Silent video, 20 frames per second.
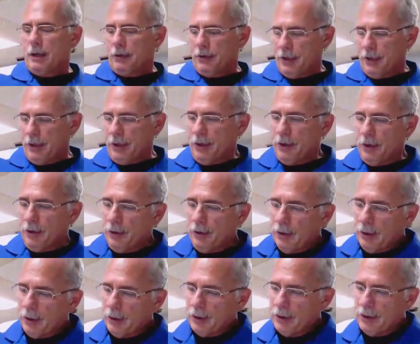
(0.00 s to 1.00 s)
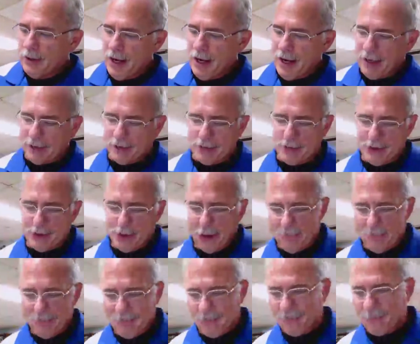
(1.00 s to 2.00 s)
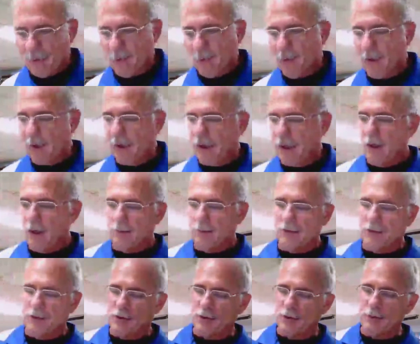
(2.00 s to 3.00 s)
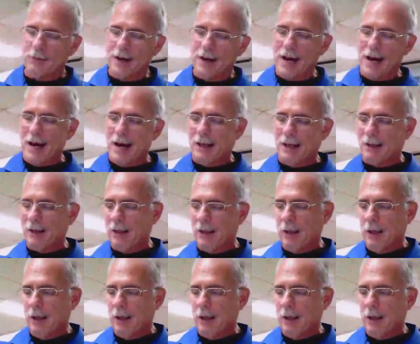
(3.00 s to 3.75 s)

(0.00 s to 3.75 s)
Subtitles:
their test. When it comes to math,